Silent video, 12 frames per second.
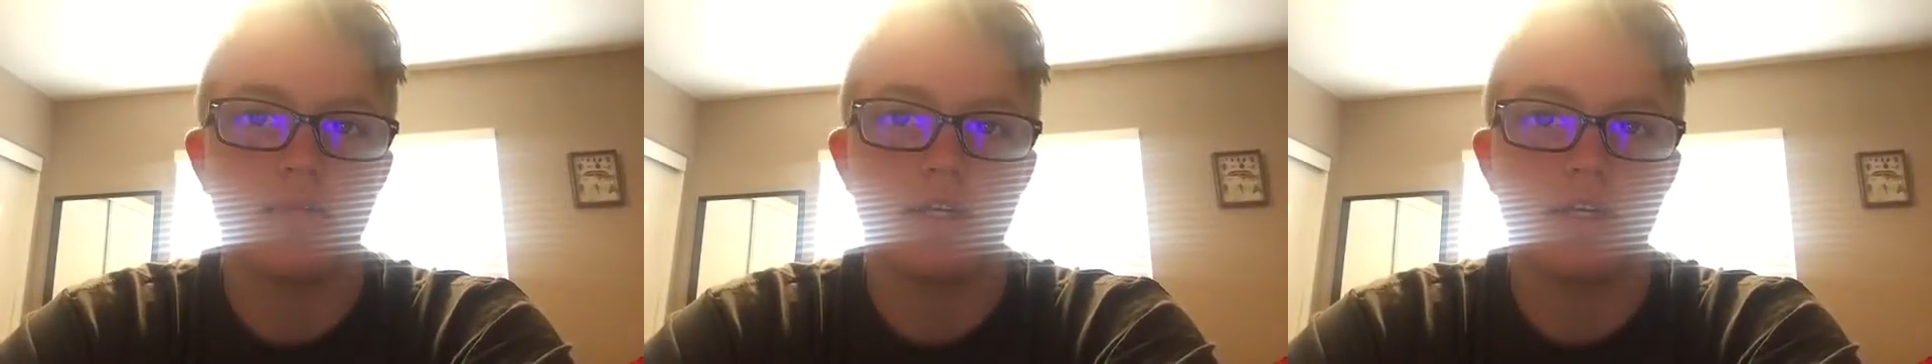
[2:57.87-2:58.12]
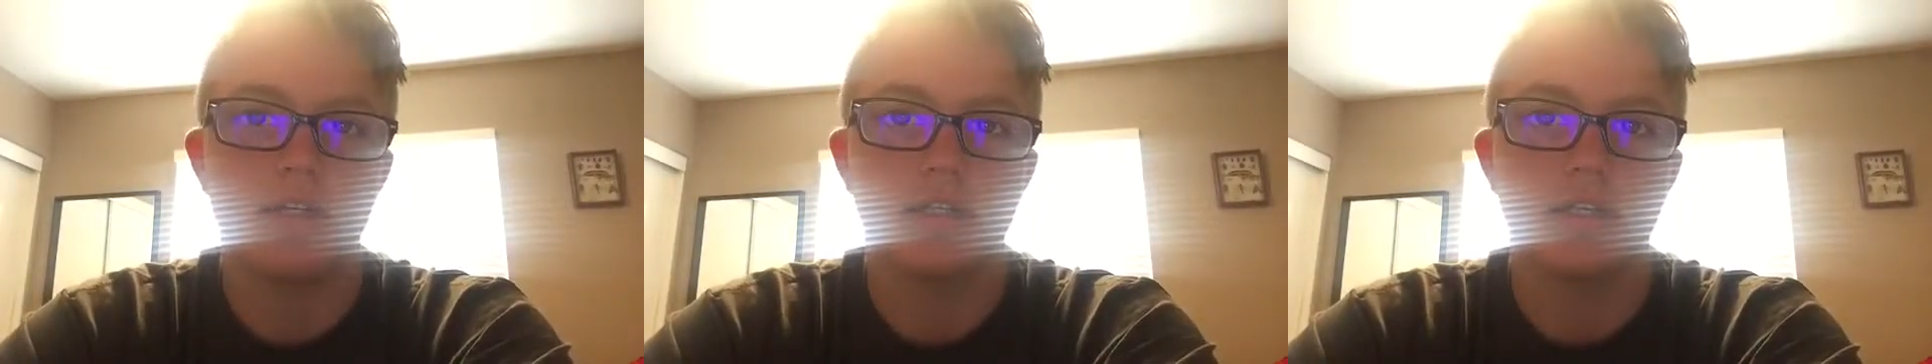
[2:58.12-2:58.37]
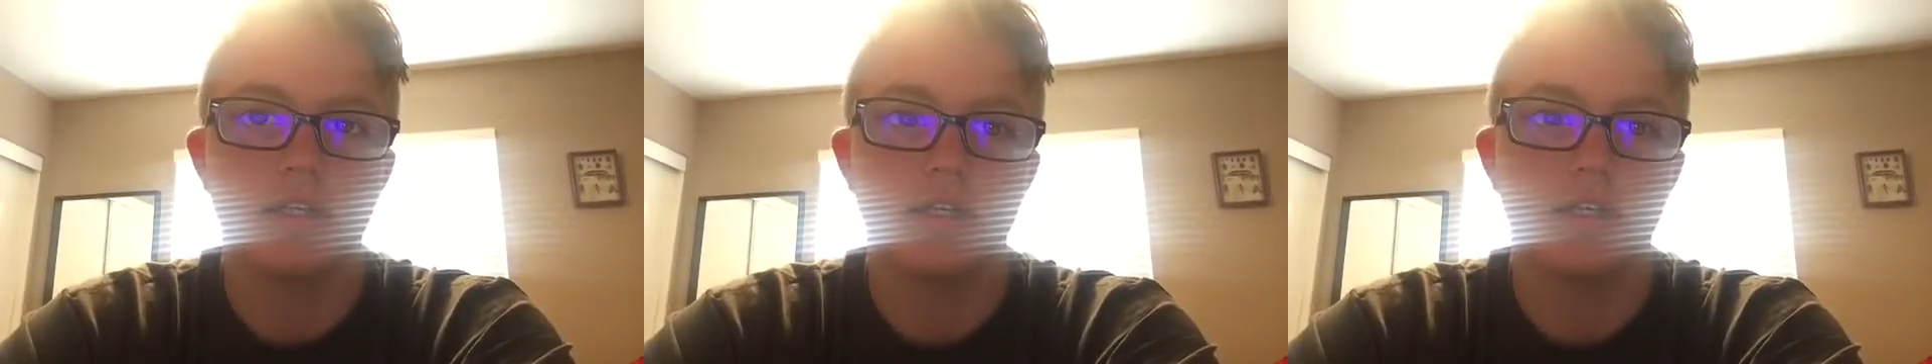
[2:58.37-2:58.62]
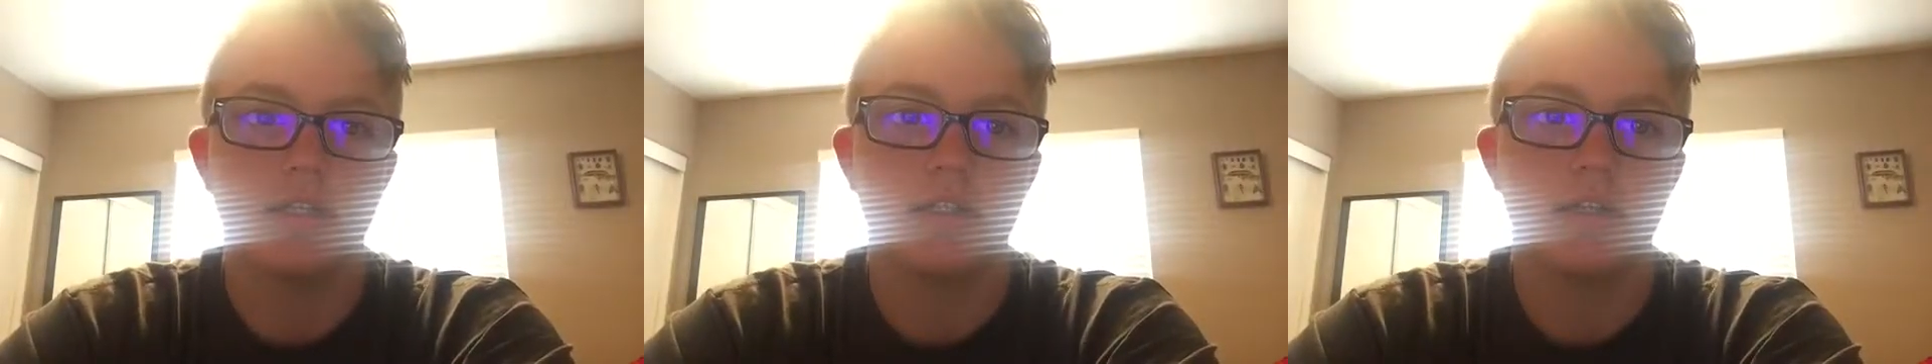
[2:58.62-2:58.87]
because he
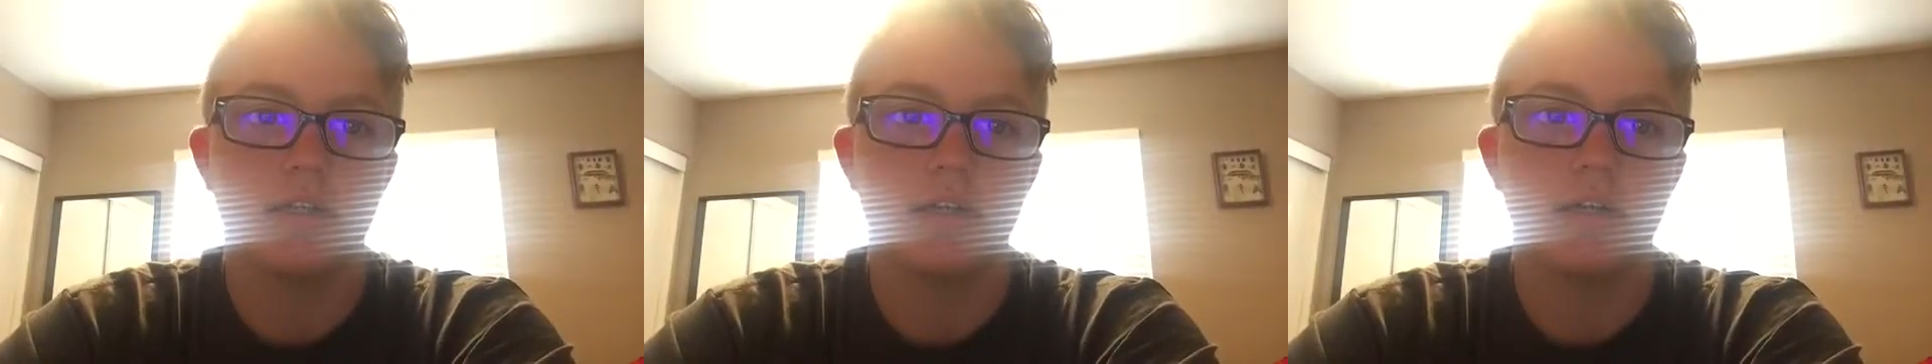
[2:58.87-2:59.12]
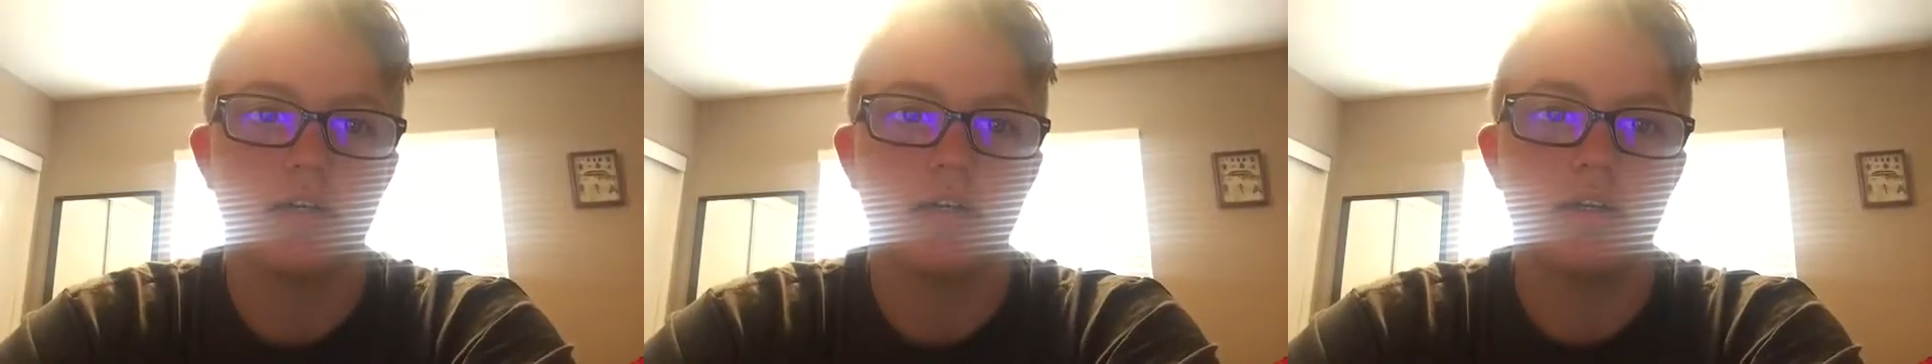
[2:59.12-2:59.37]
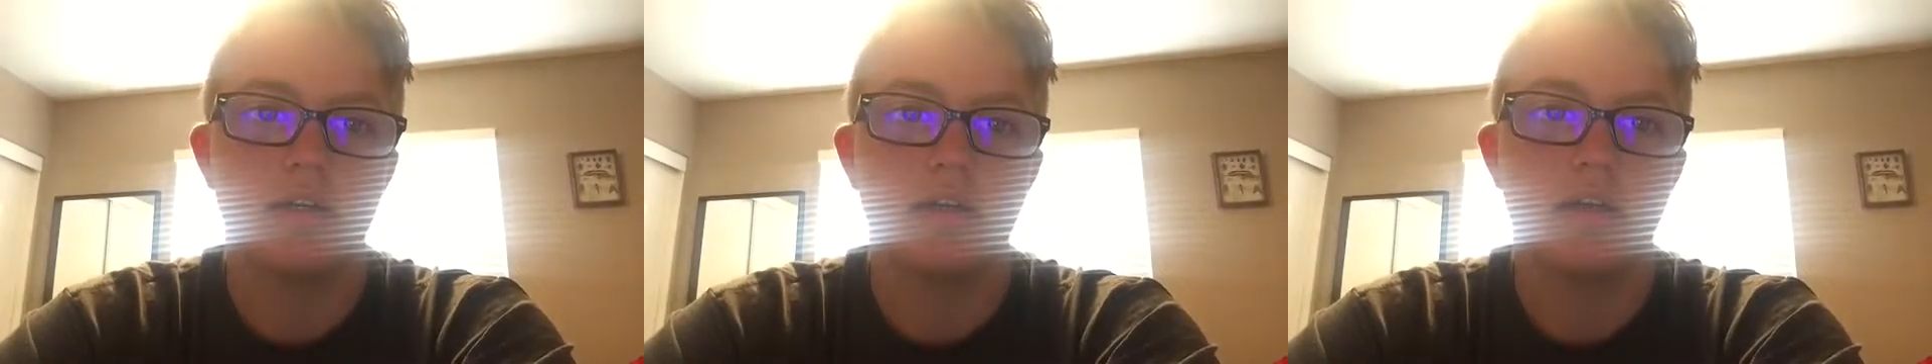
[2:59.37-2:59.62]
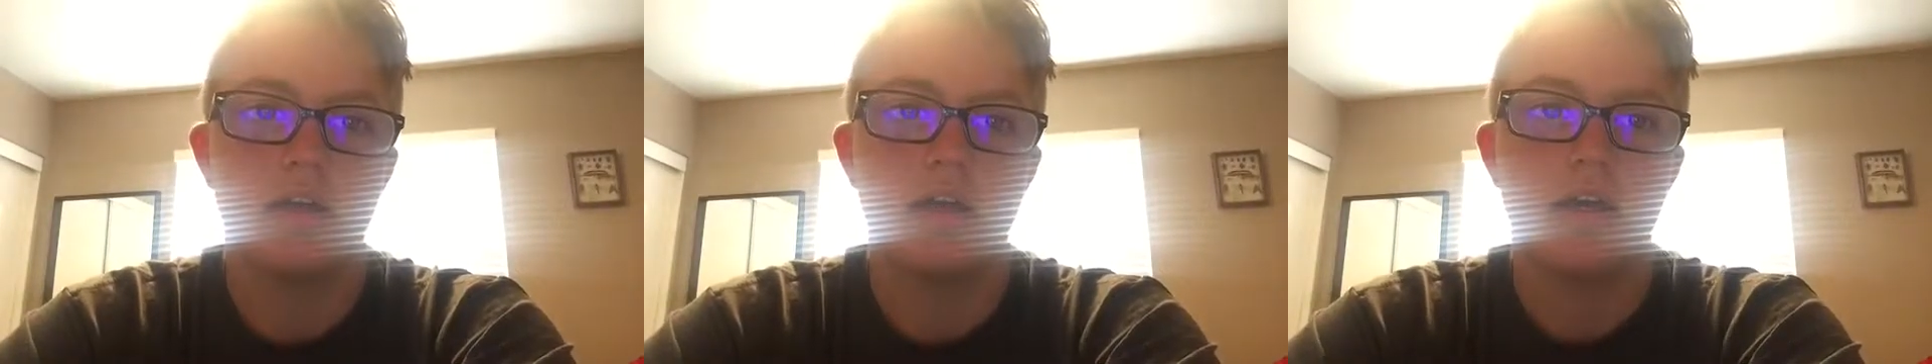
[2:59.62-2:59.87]
has
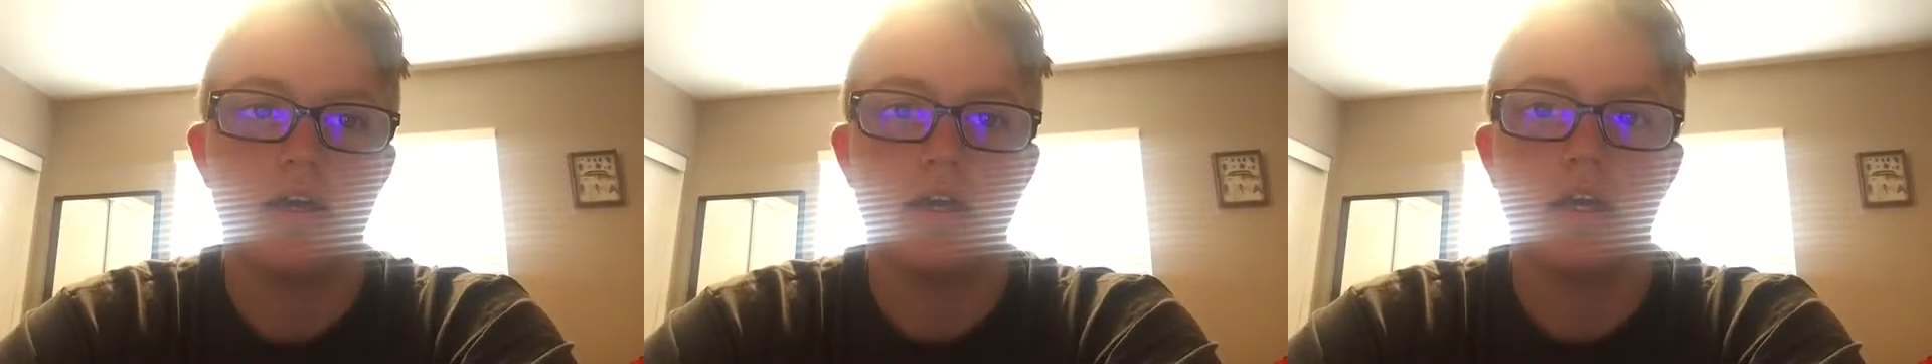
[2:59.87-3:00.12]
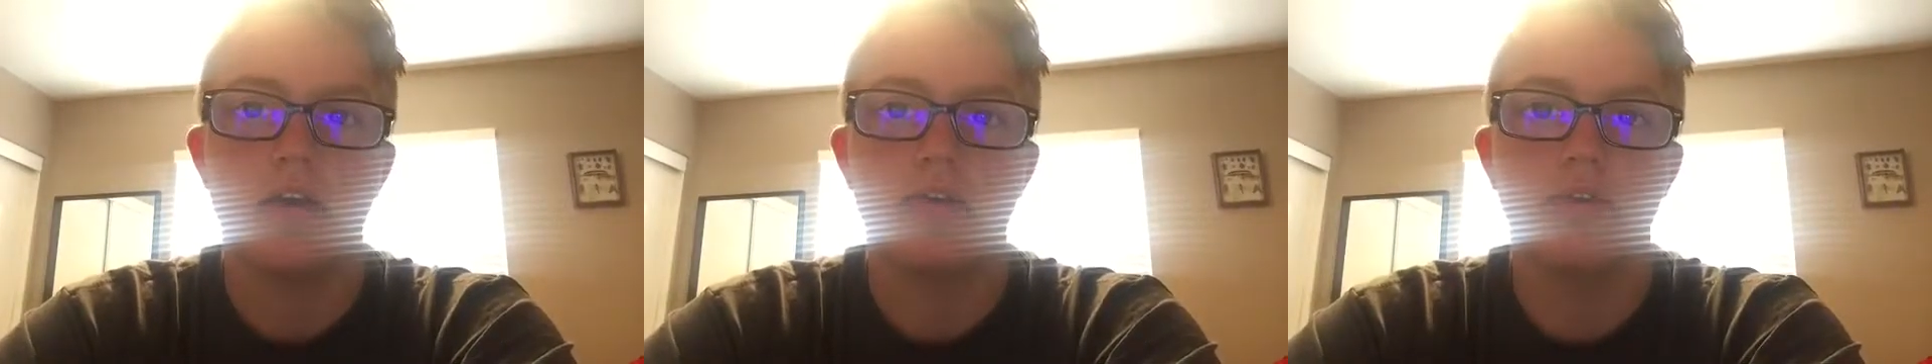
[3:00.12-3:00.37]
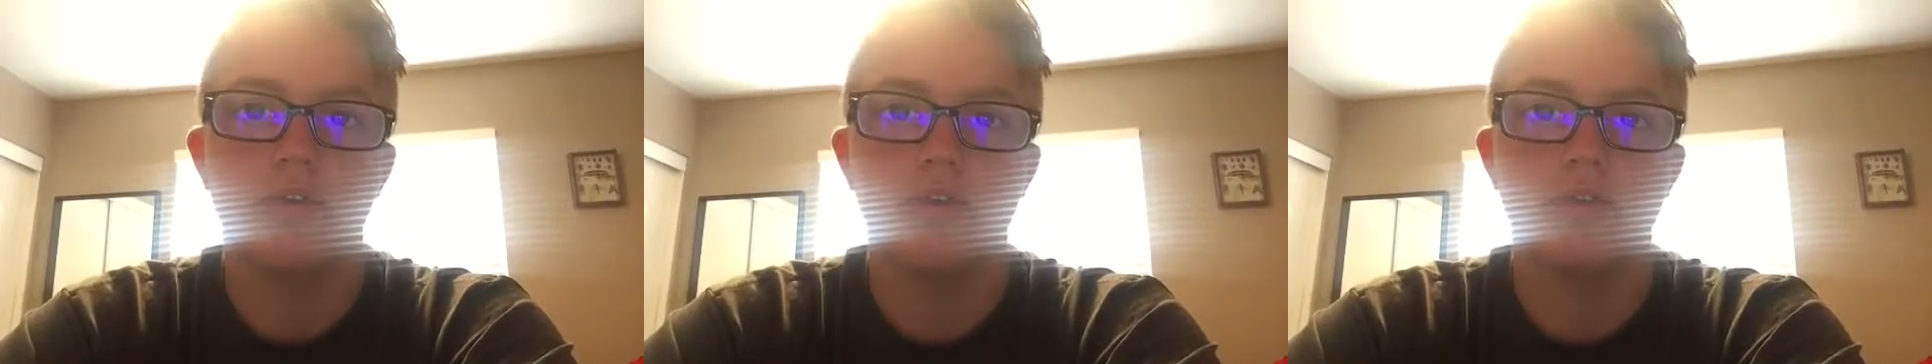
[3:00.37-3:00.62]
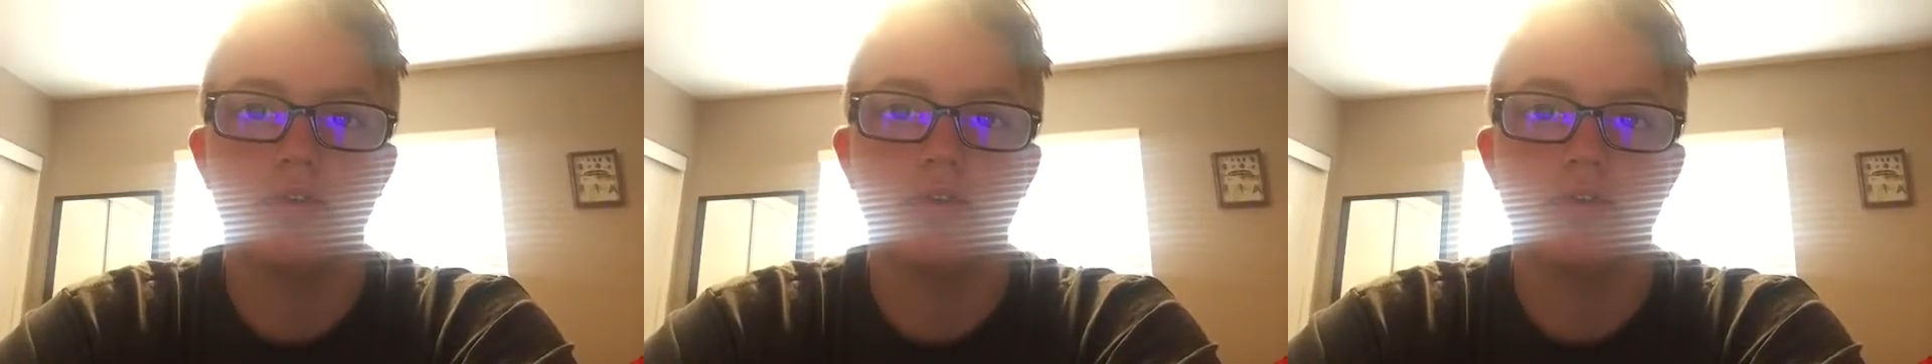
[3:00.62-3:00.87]
killed
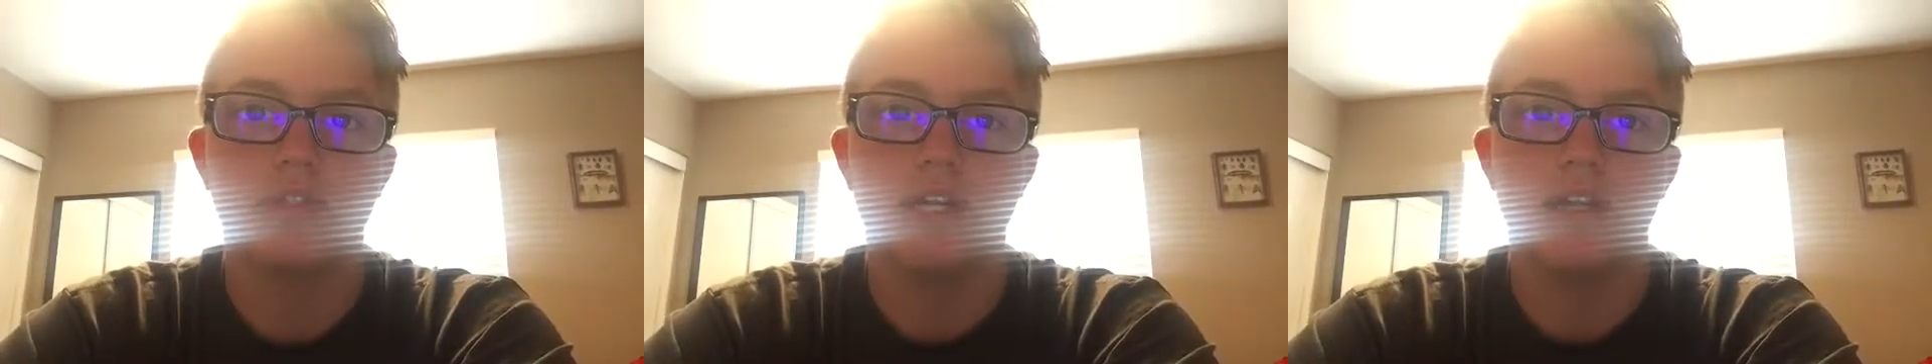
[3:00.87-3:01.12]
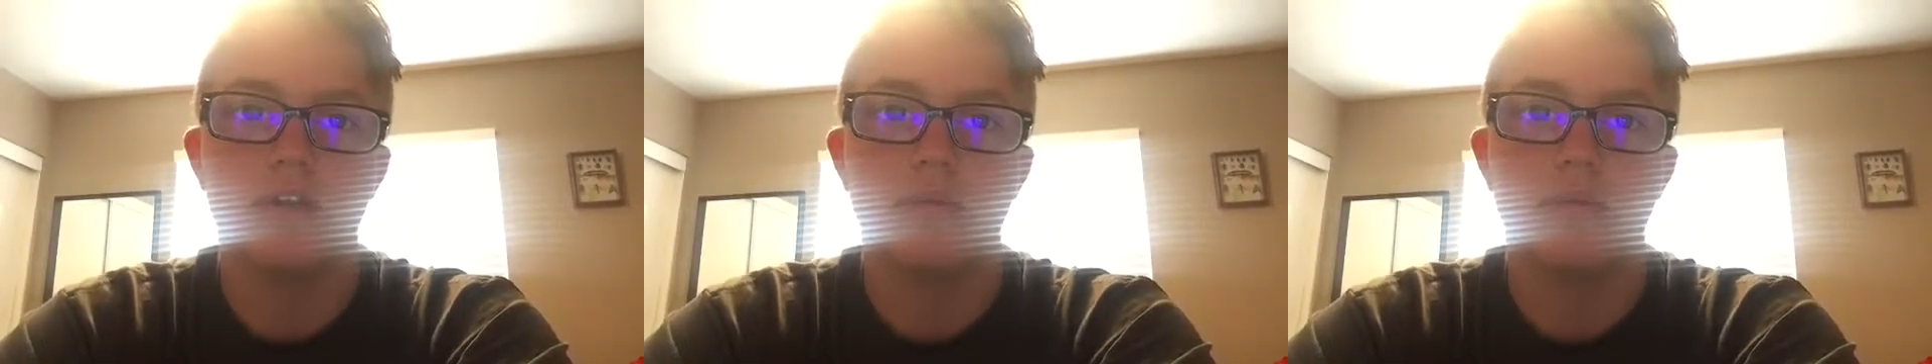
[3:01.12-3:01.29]
those who have stayed